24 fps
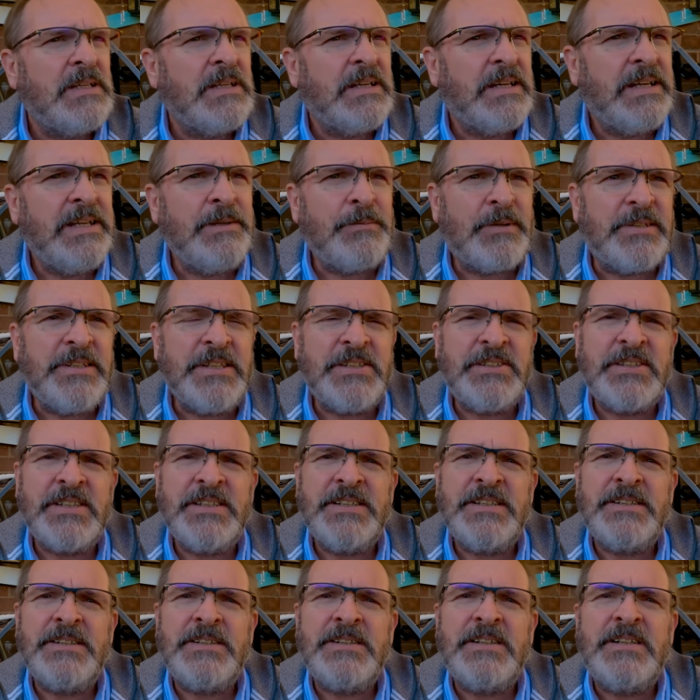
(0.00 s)
Anyway, this
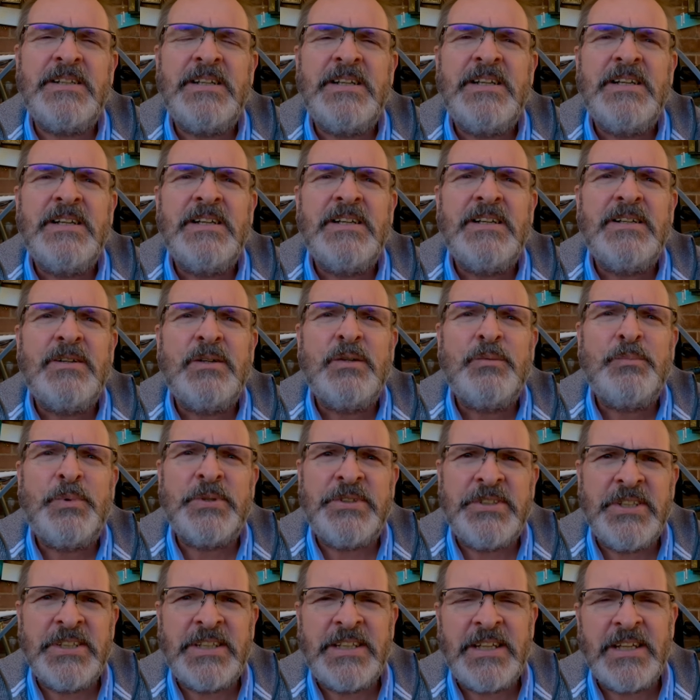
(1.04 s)

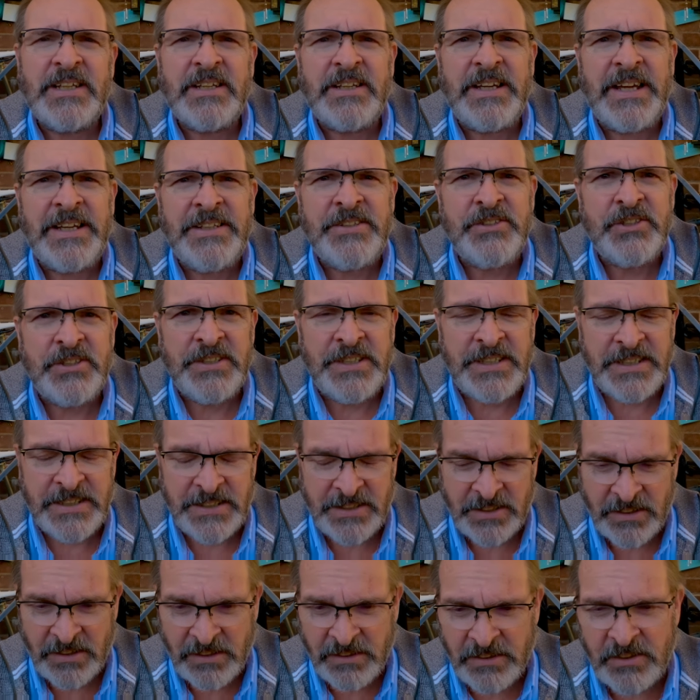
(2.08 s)
particular
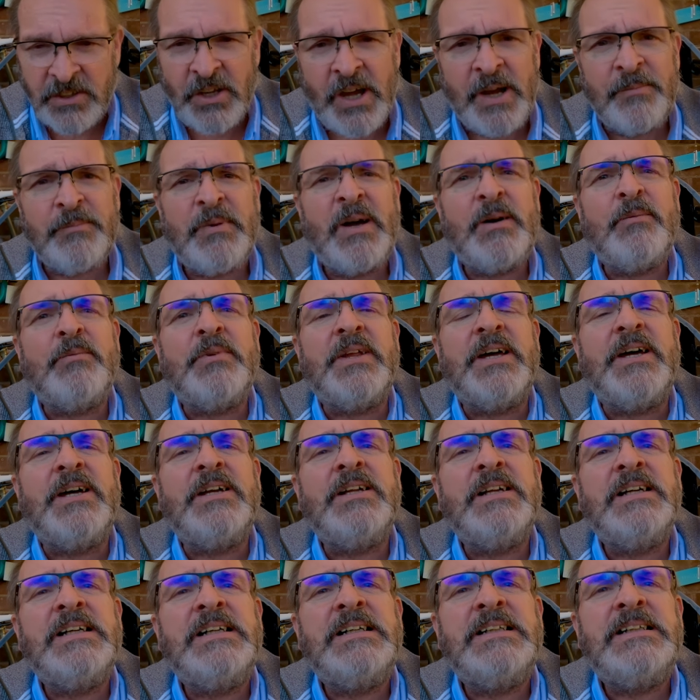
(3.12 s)
engineer climbed up
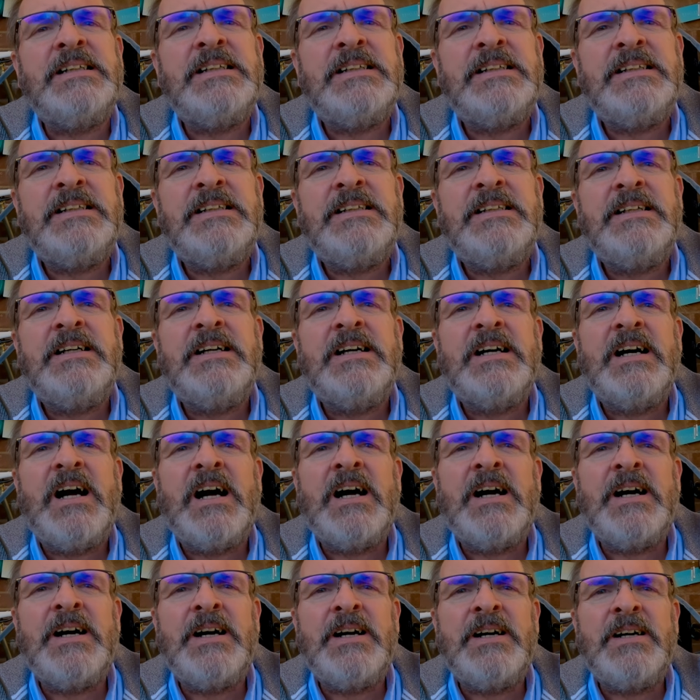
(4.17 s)
there
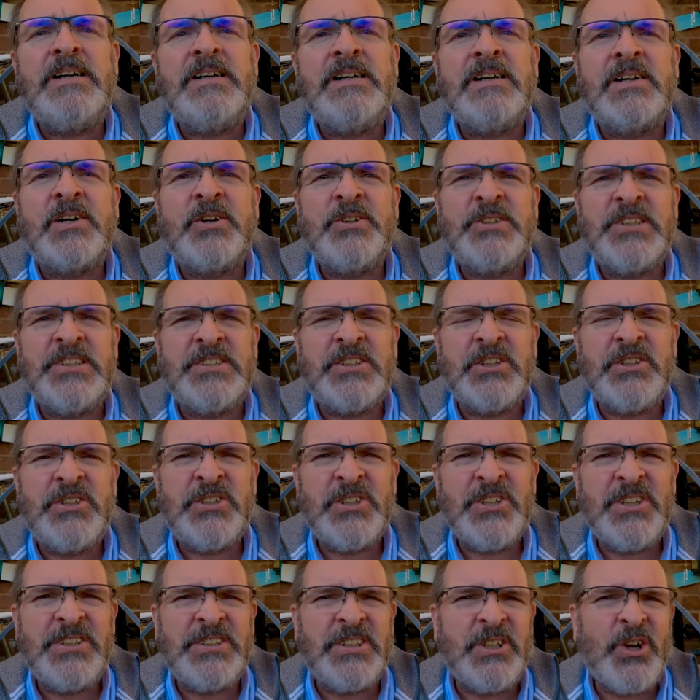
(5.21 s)
because it's a
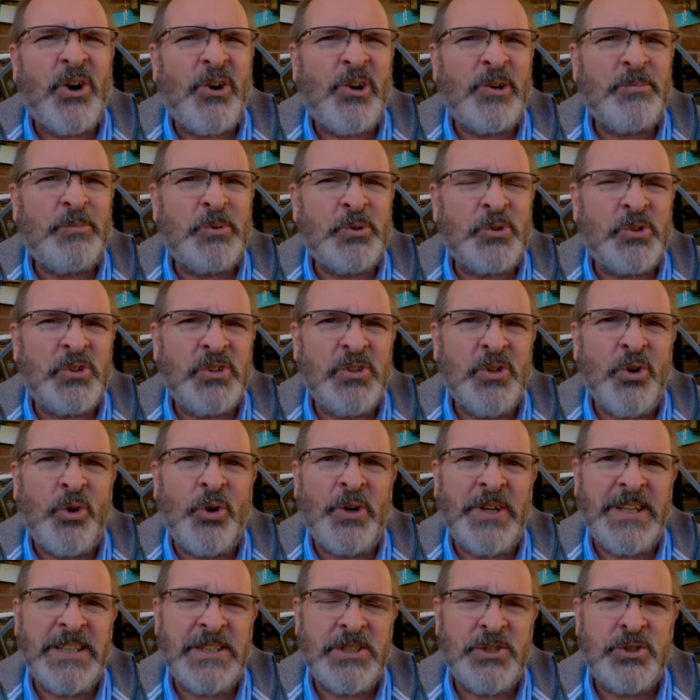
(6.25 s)
dirty, horrible,
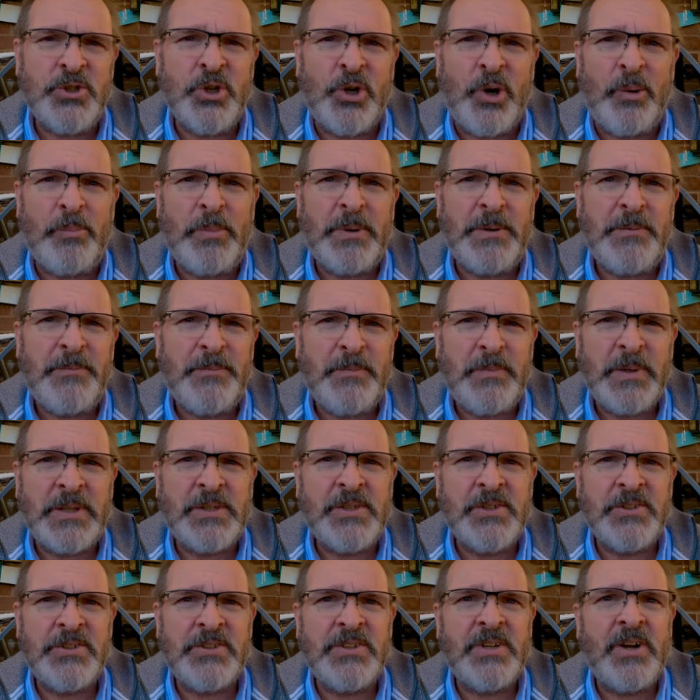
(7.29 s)
oily job,
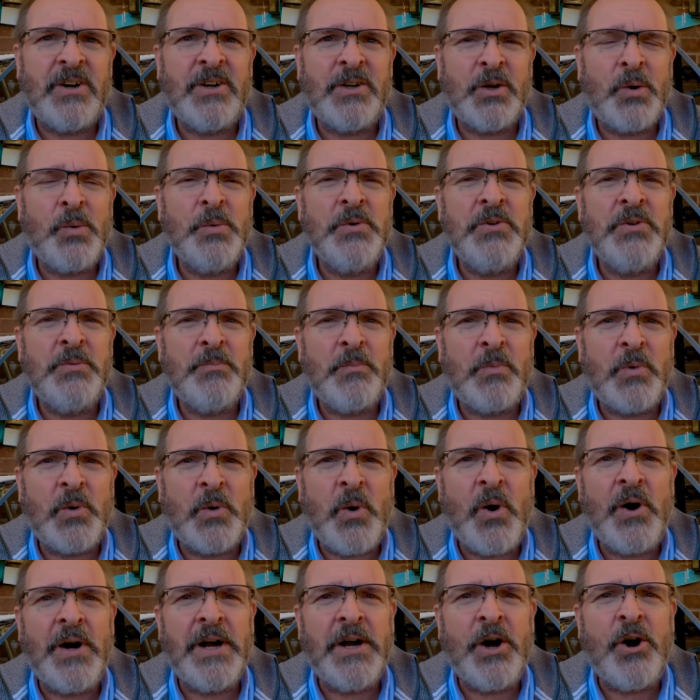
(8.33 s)
because
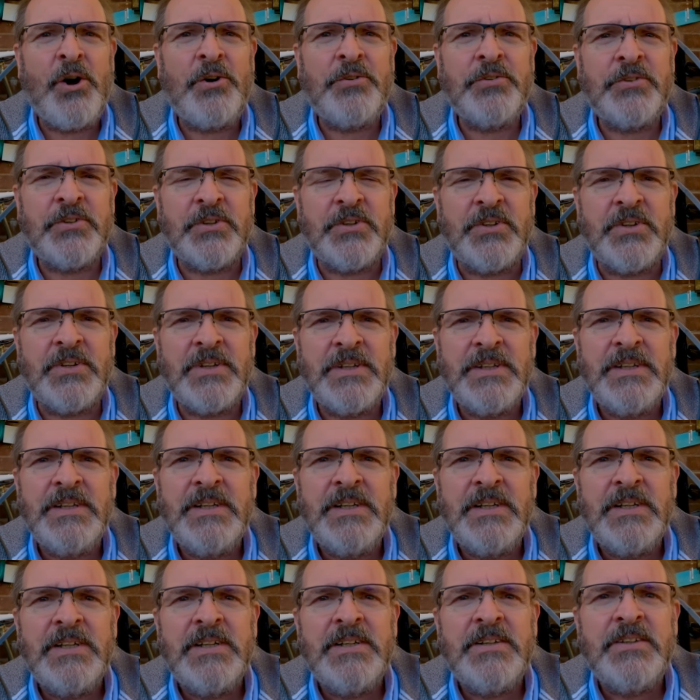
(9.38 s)
quite often
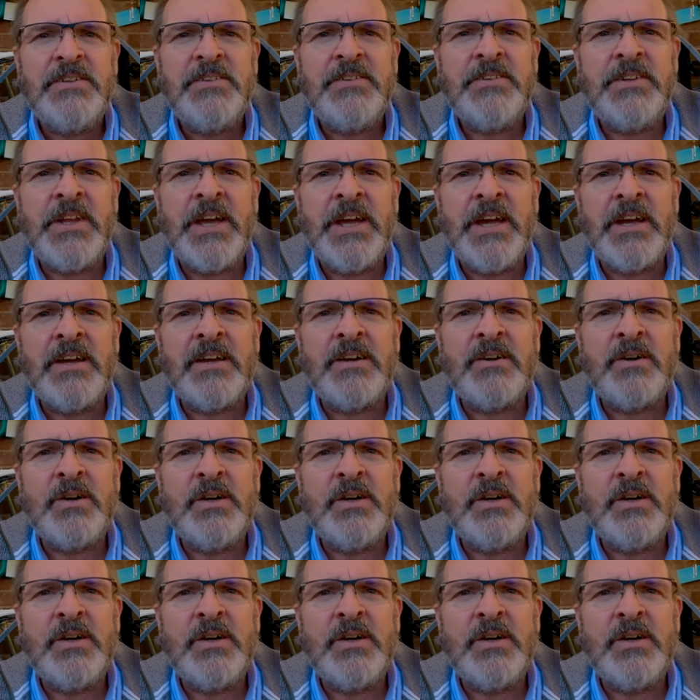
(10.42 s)
as